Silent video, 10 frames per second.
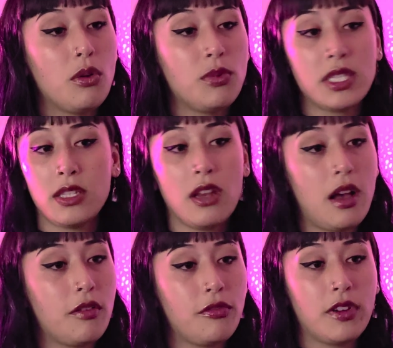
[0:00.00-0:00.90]
was
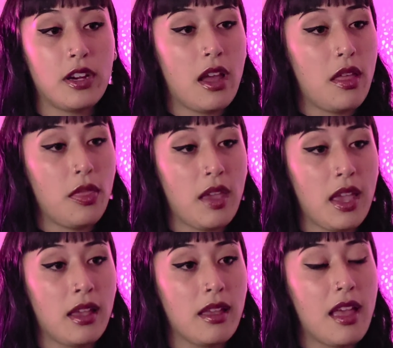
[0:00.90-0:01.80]
not for
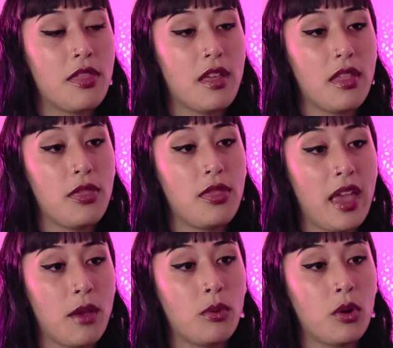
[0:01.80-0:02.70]
nothing, and that
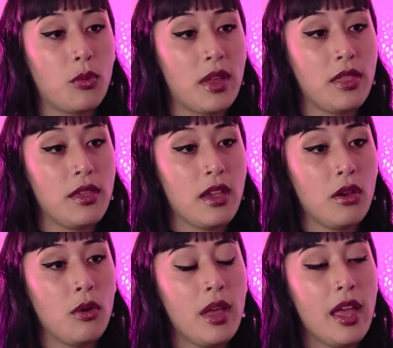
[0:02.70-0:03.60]
they were with you